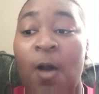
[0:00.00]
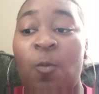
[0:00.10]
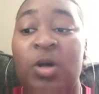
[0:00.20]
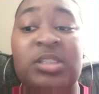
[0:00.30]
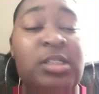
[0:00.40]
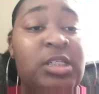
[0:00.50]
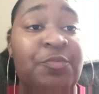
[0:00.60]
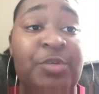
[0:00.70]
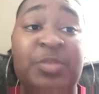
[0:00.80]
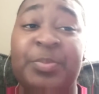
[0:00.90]
What's the
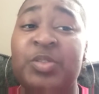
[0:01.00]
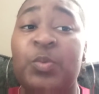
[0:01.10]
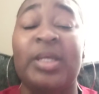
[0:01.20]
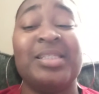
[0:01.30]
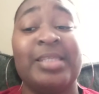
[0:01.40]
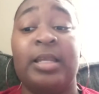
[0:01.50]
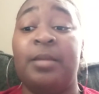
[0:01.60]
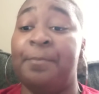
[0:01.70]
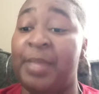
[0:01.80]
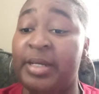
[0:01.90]
difference between
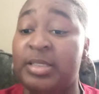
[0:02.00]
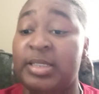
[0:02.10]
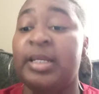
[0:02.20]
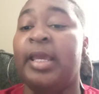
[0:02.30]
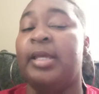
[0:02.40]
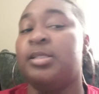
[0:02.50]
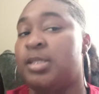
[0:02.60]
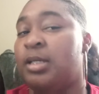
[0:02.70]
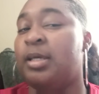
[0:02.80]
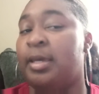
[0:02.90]
telemedicine and
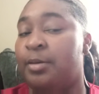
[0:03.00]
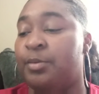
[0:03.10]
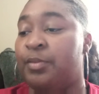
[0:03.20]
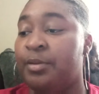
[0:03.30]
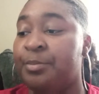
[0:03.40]
telehealth?